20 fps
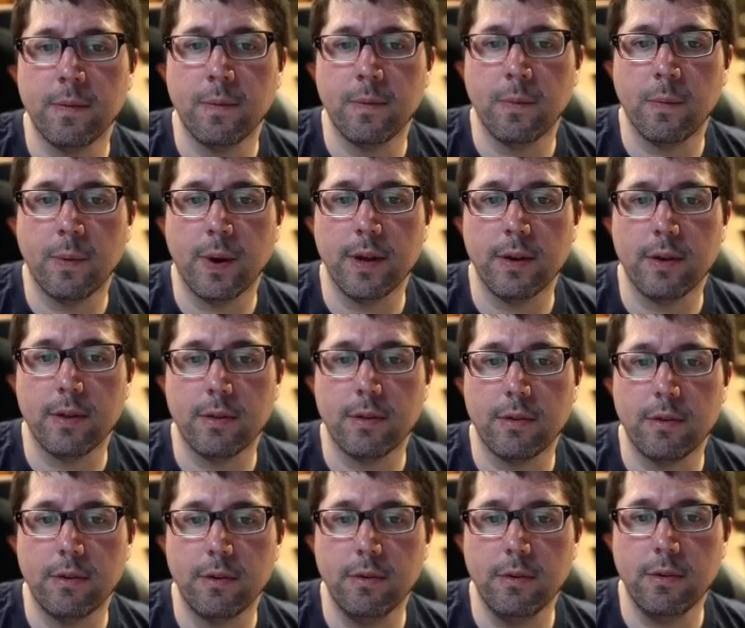Why not a
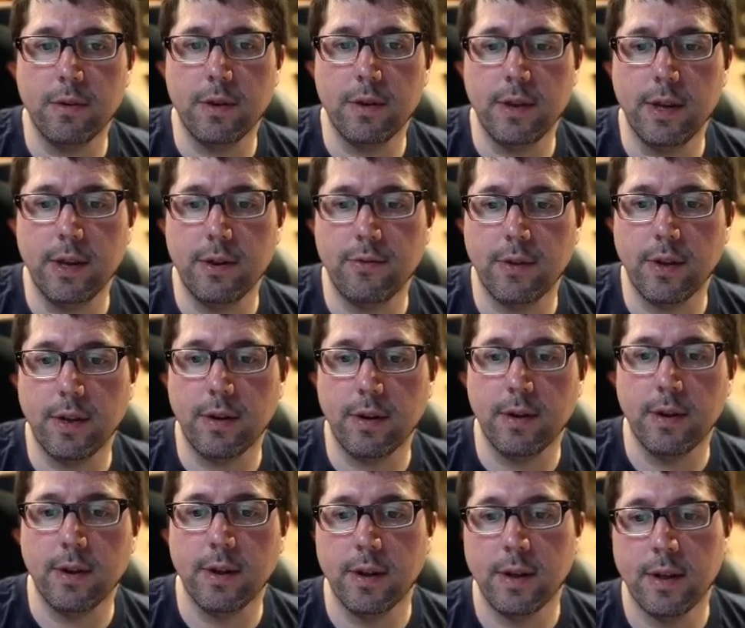rook takes here?
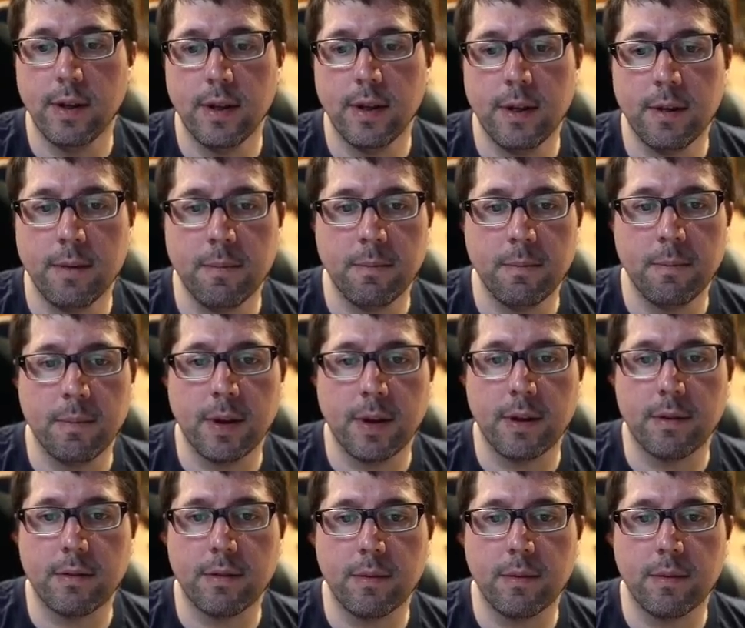Because